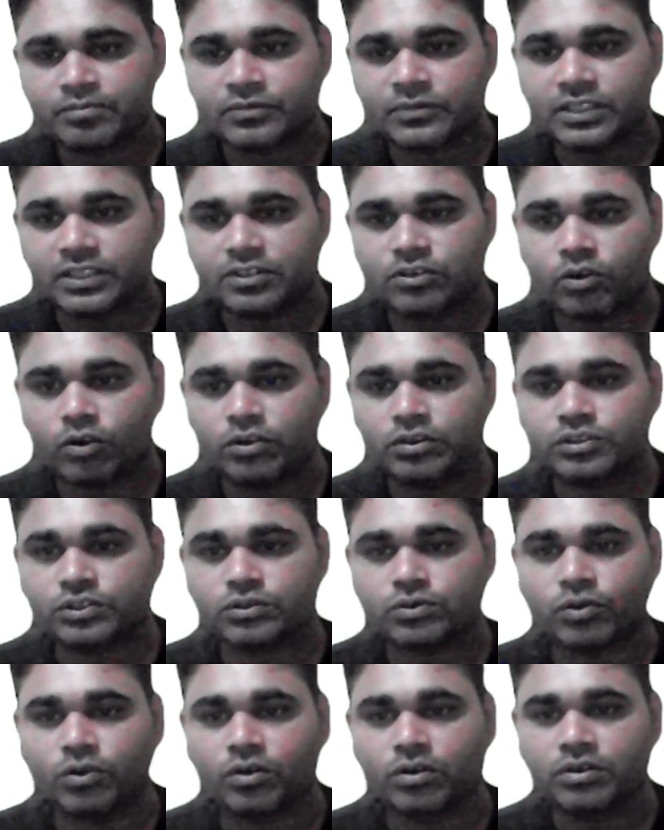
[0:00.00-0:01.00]
it
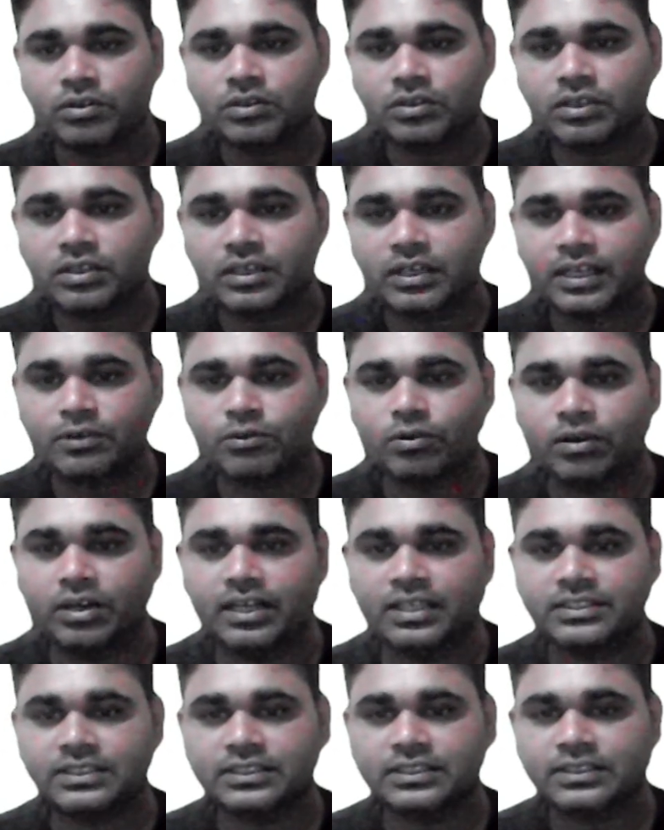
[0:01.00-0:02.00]
also
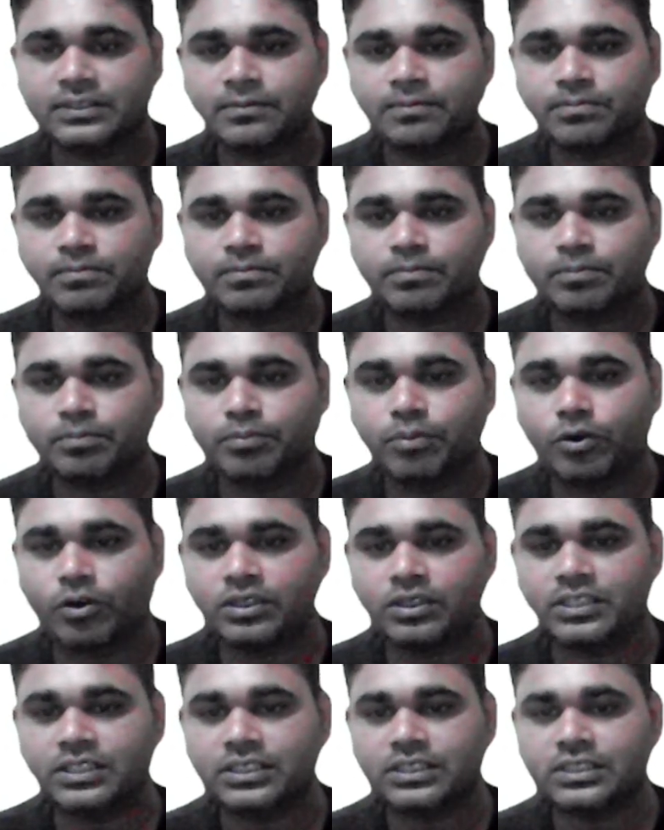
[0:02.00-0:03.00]
regulates
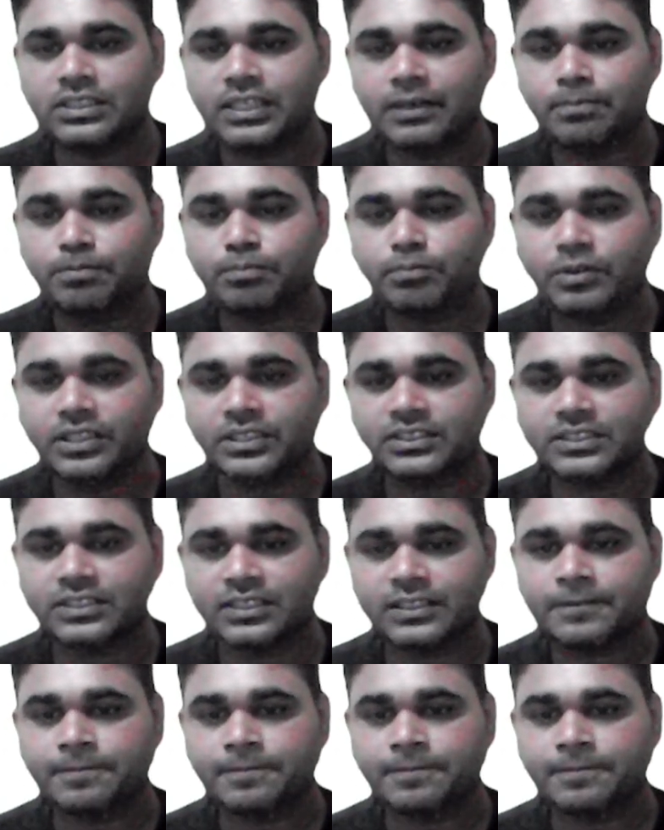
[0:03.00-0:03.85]
body temperature.